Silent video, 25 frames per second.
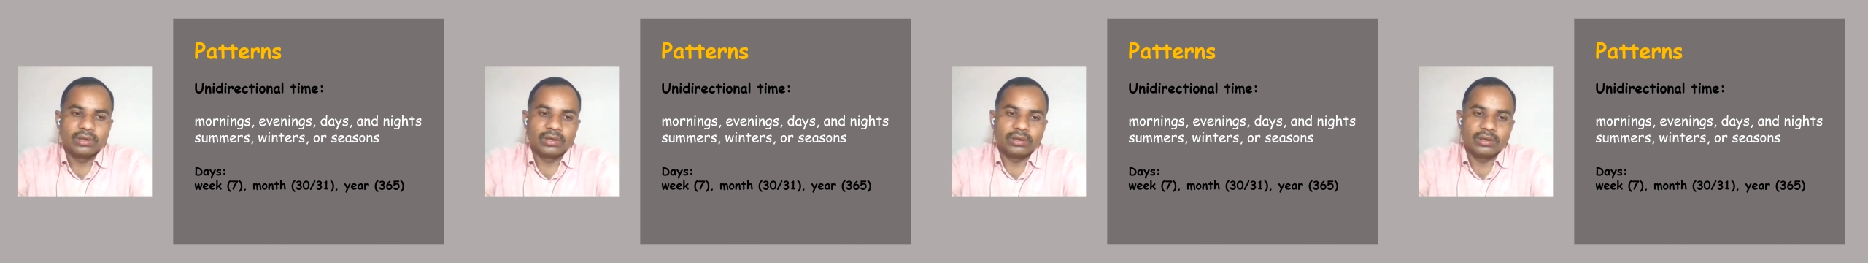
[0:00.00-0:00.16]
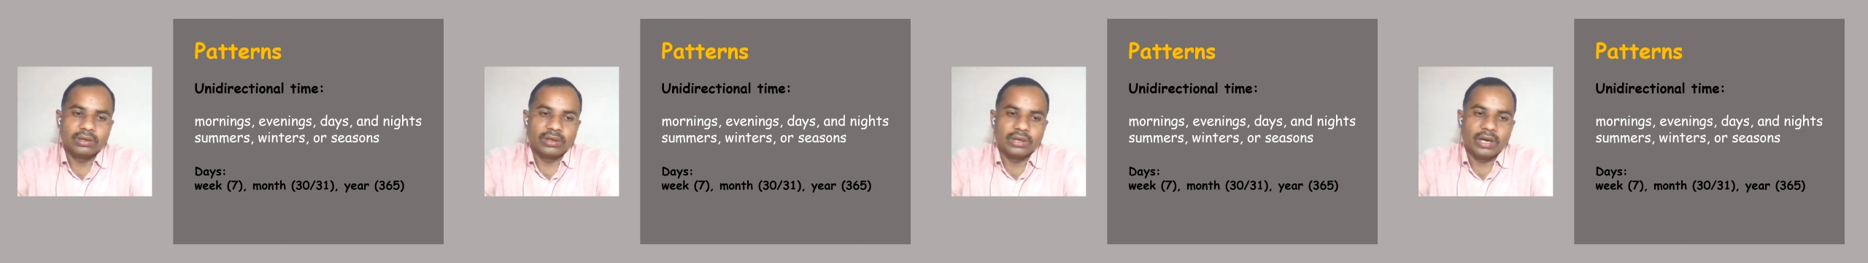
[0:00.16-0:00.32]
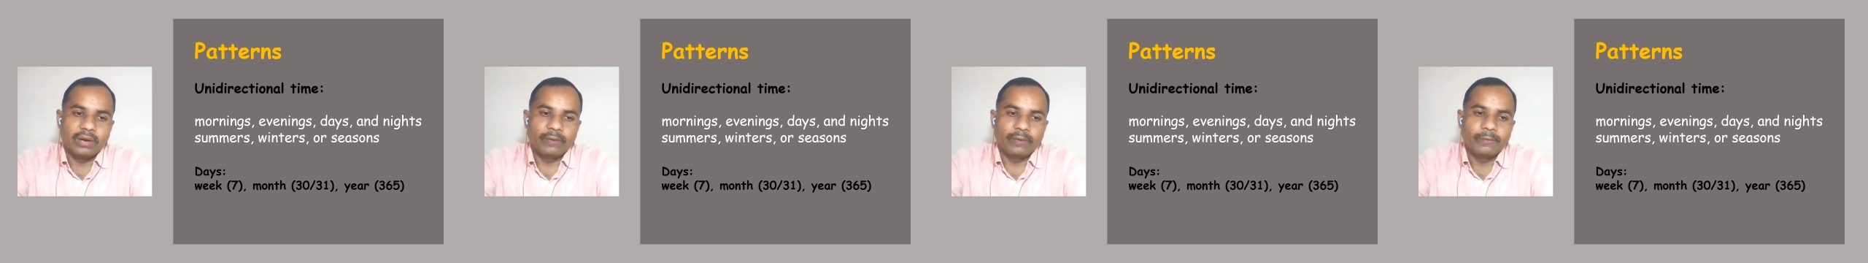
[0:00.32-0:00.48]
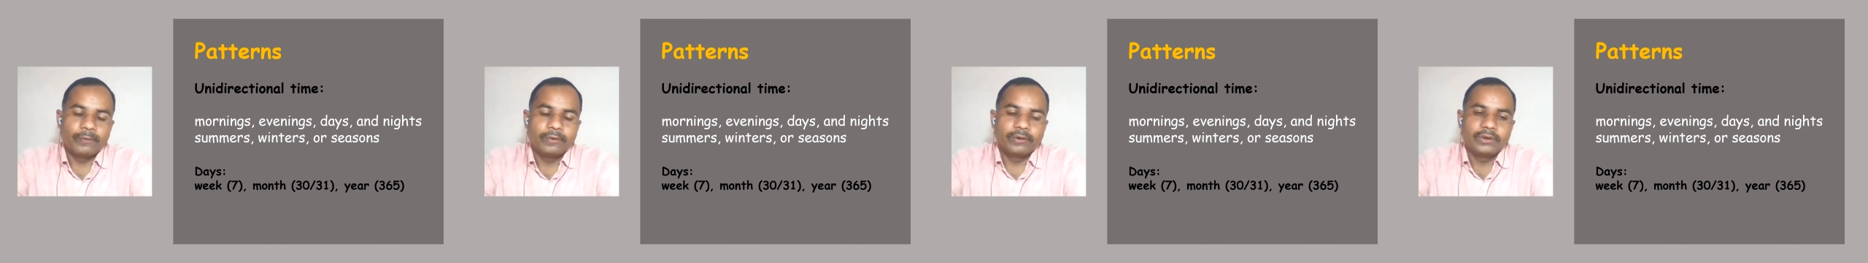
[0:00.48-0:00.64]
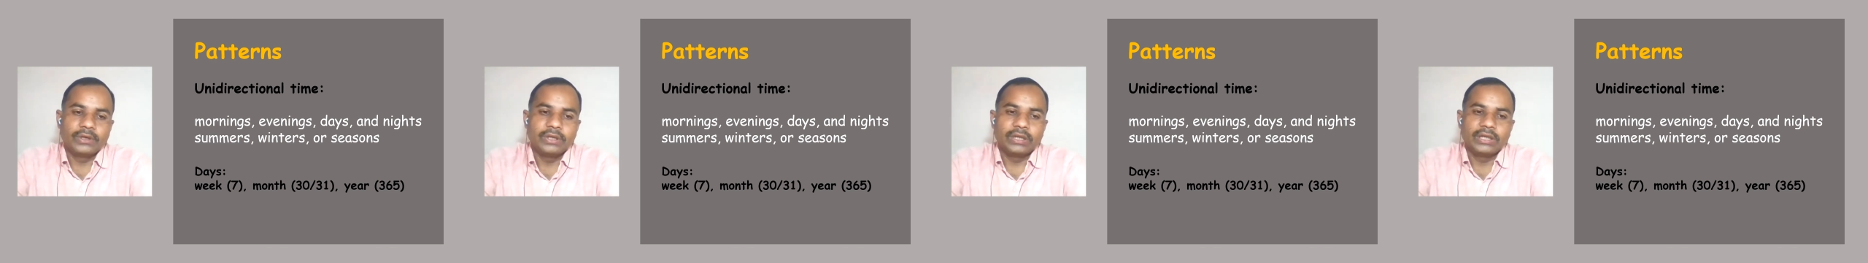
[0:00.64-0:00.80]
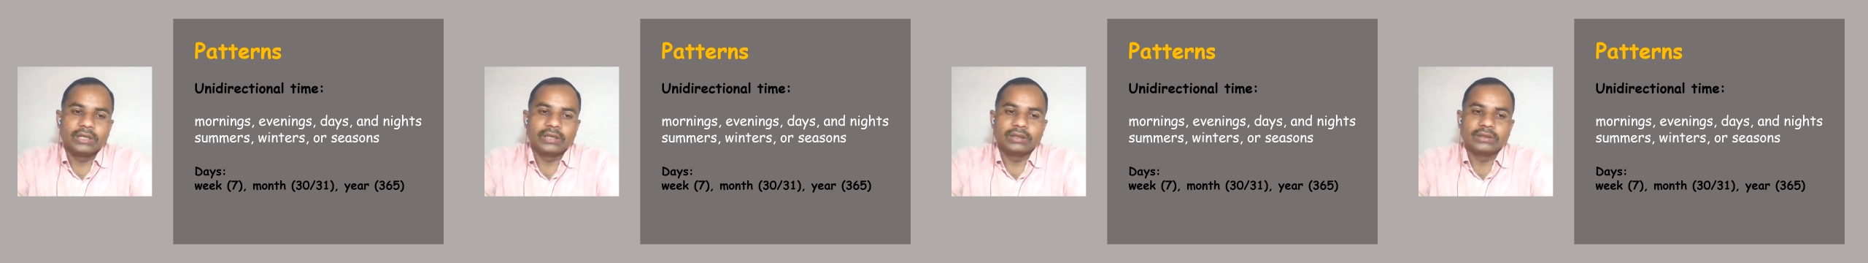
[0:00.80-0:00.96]

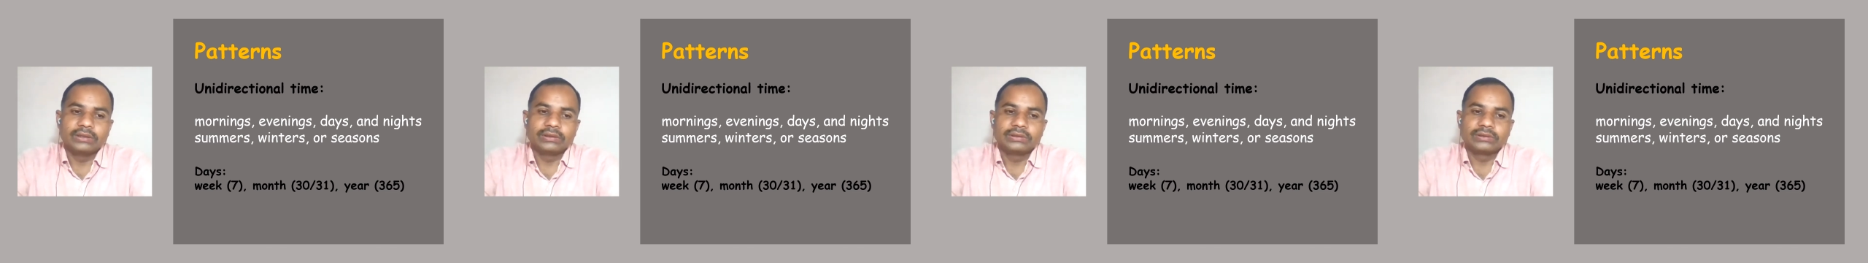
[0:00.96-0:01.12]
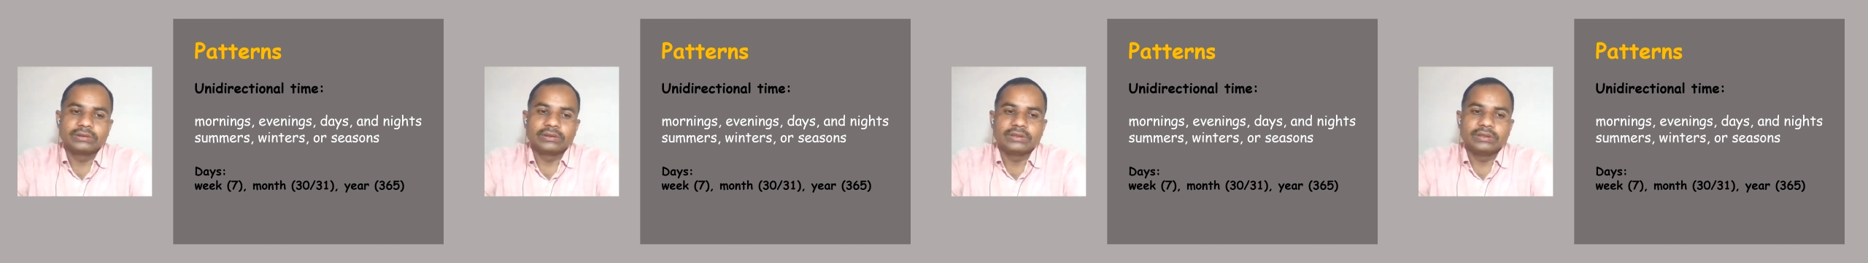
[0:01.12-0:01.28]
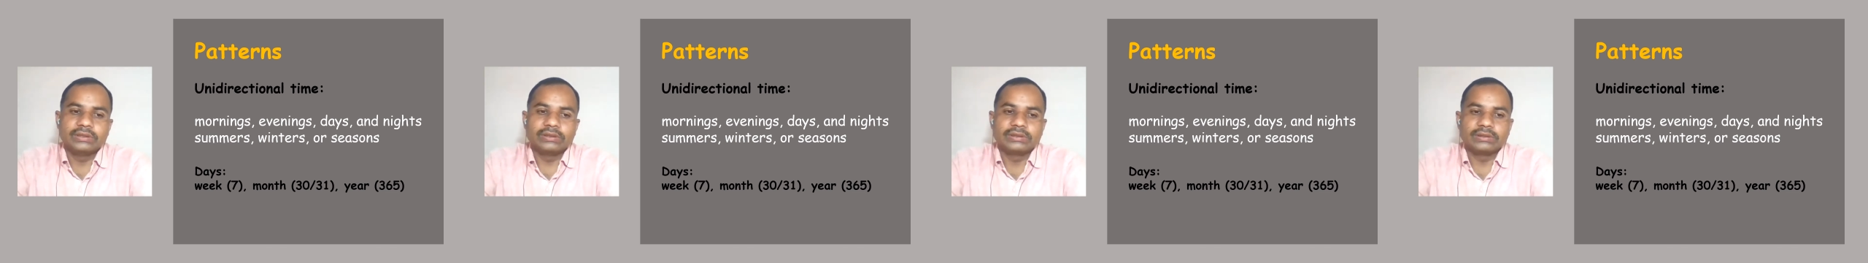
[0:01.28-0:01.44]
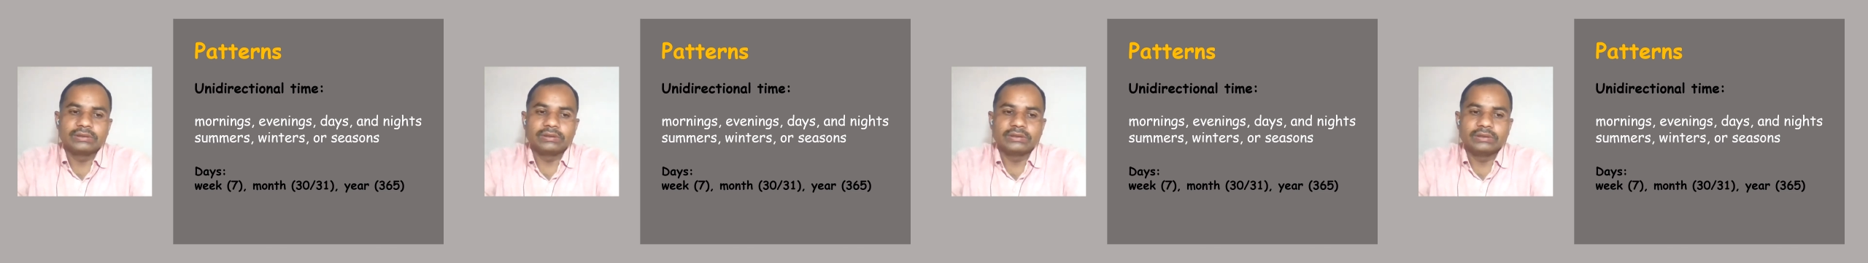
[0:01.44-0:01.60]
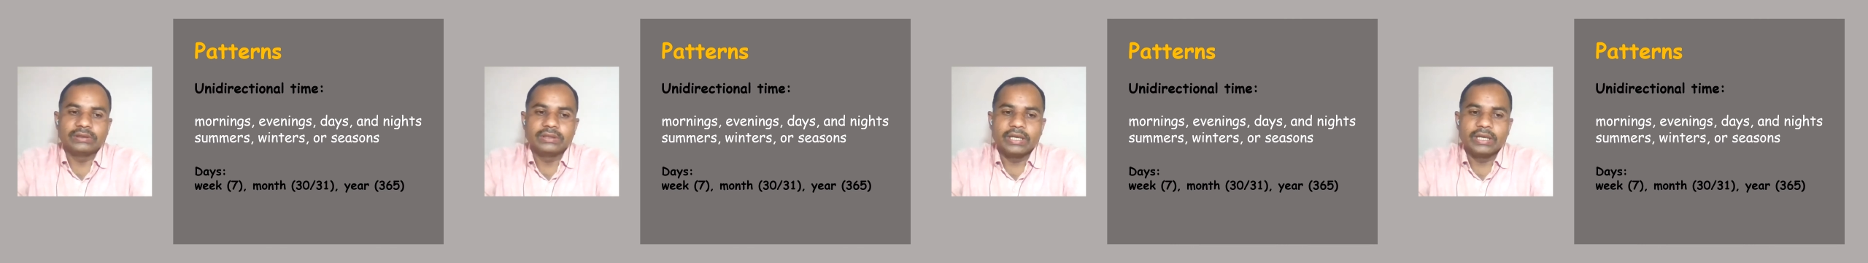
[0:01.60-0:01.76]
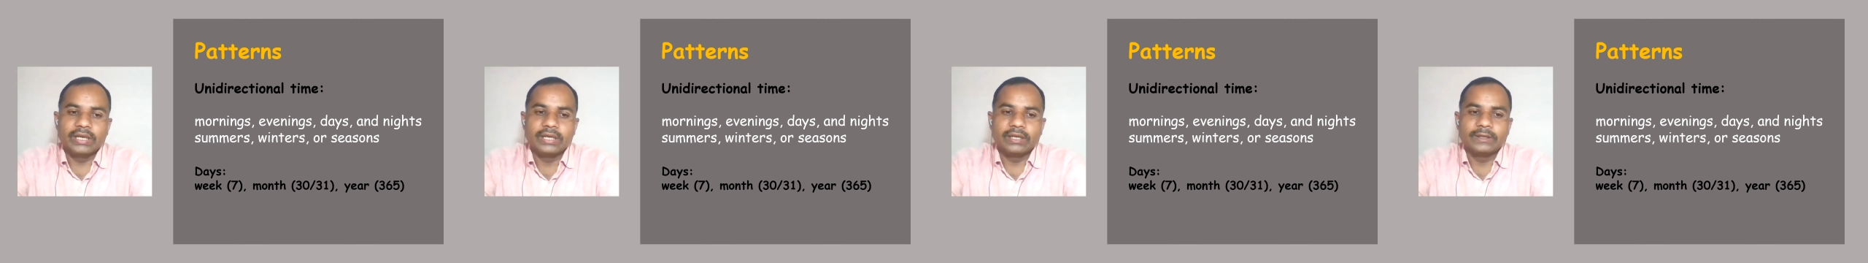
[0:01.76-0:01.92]
nowadays these
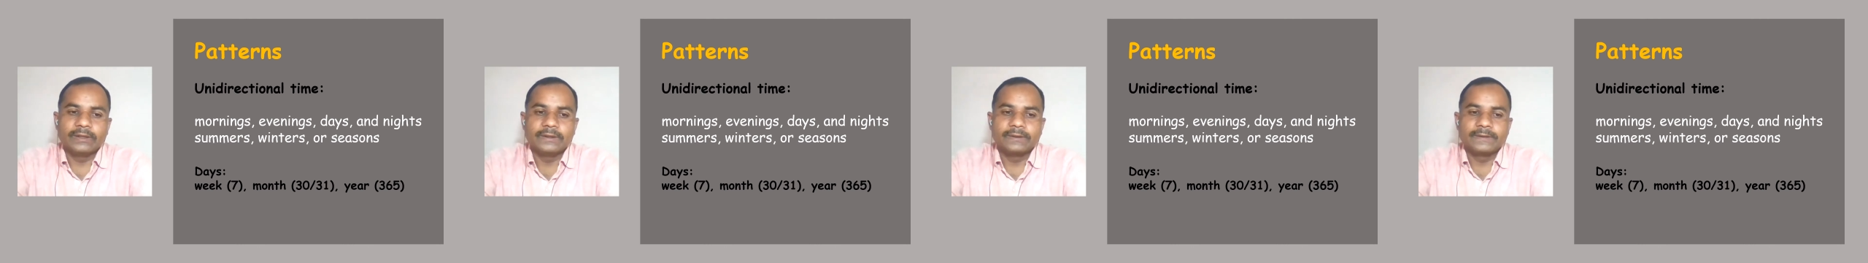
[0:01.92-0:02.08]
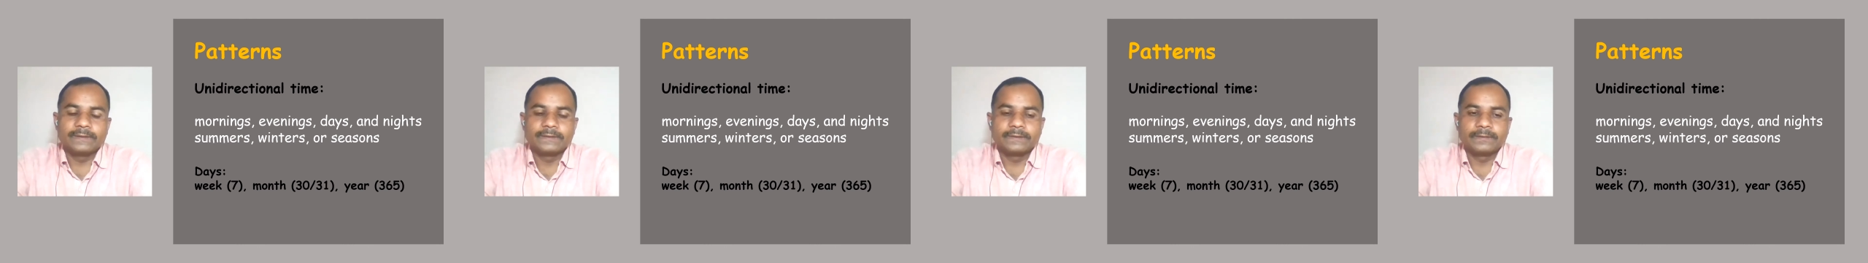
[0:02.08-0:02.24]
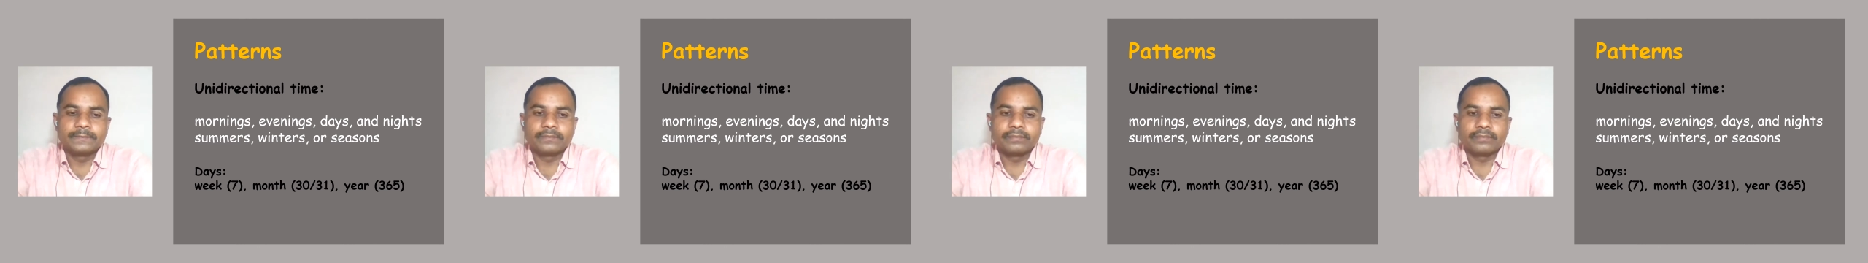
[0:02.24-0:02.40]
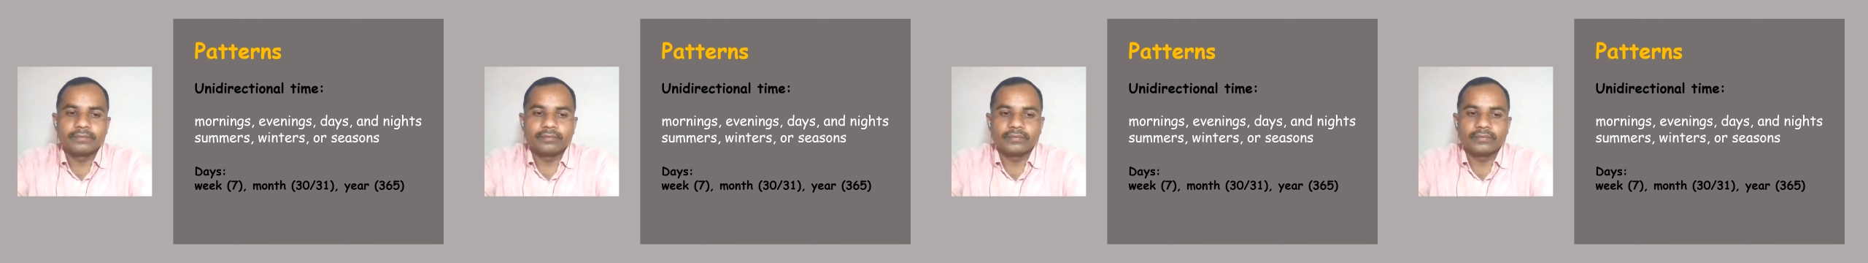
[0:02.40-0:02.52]
days,